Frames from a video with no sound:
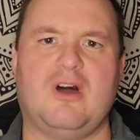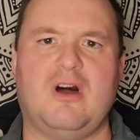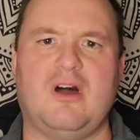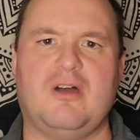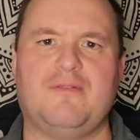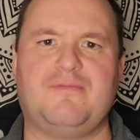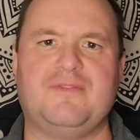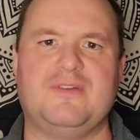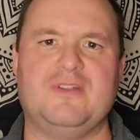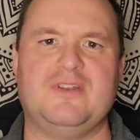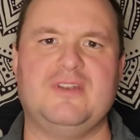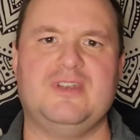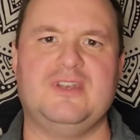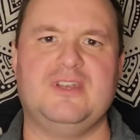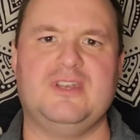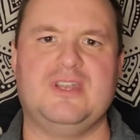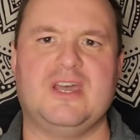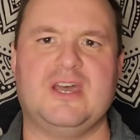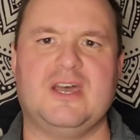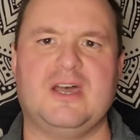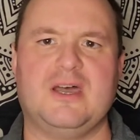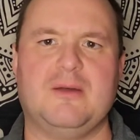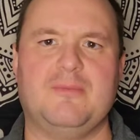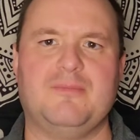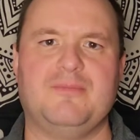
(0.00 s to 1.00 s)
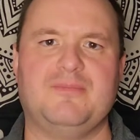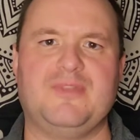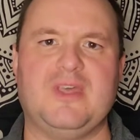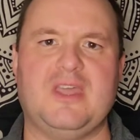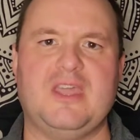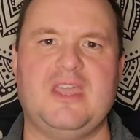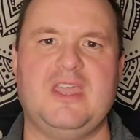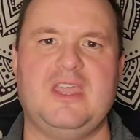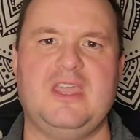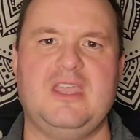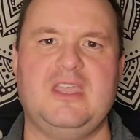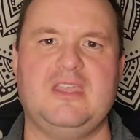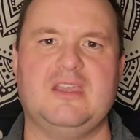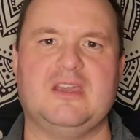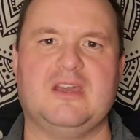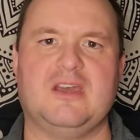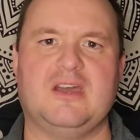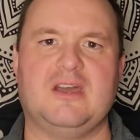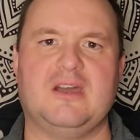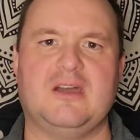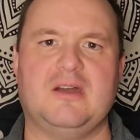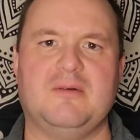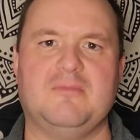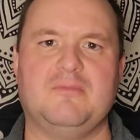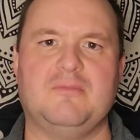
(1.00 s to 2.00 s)
often uh, they
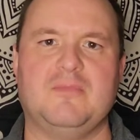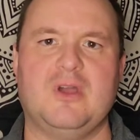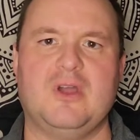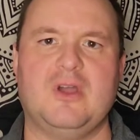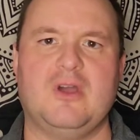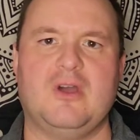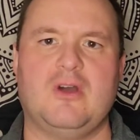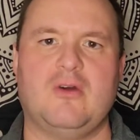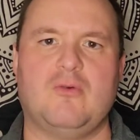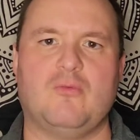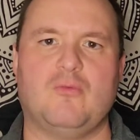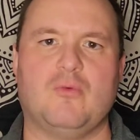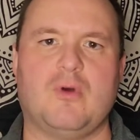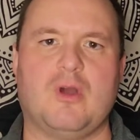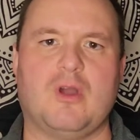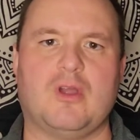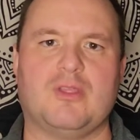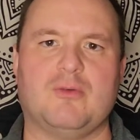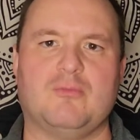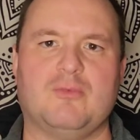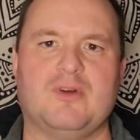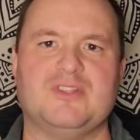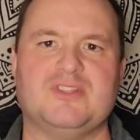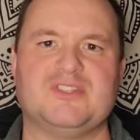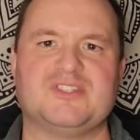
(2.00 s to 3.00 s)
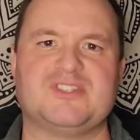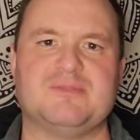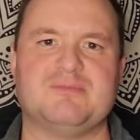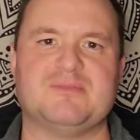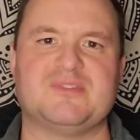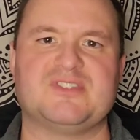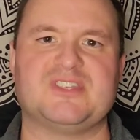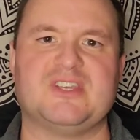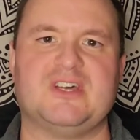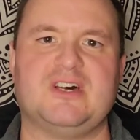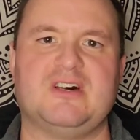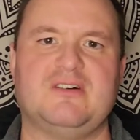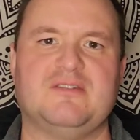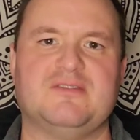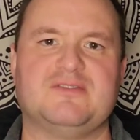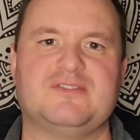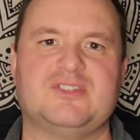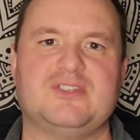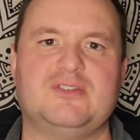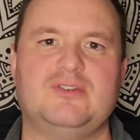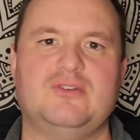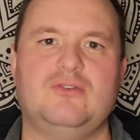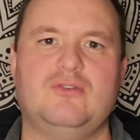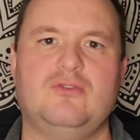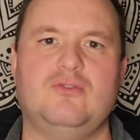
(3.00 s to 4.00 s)
um, are the ones
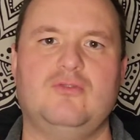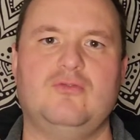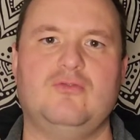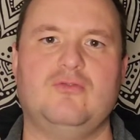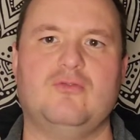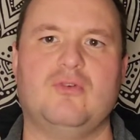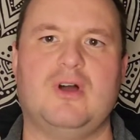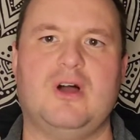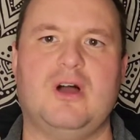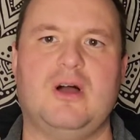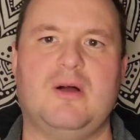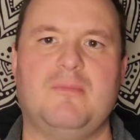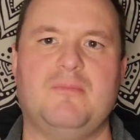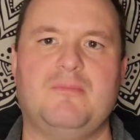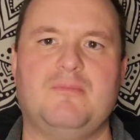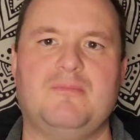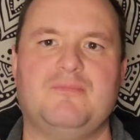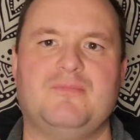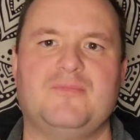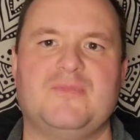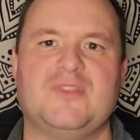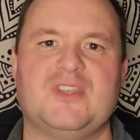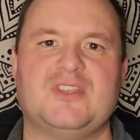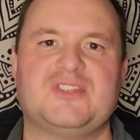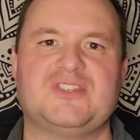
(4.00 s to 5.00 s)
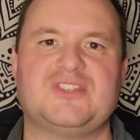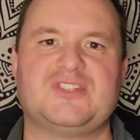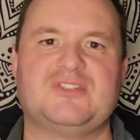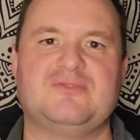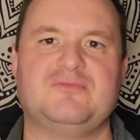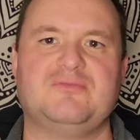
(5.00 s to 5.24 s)
themselves who um,